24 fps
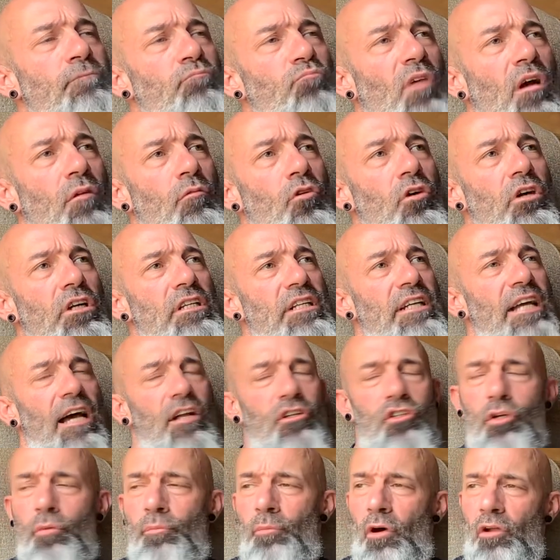I'm going to
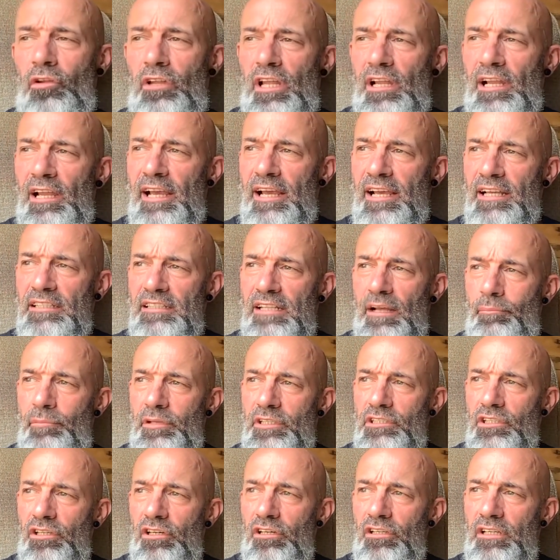catch up on the latest
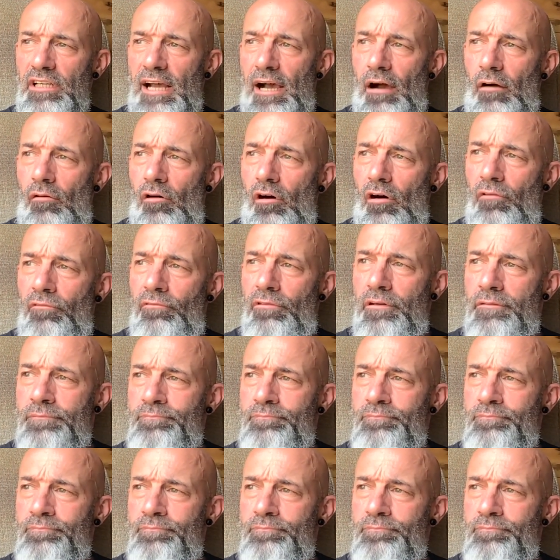episode now of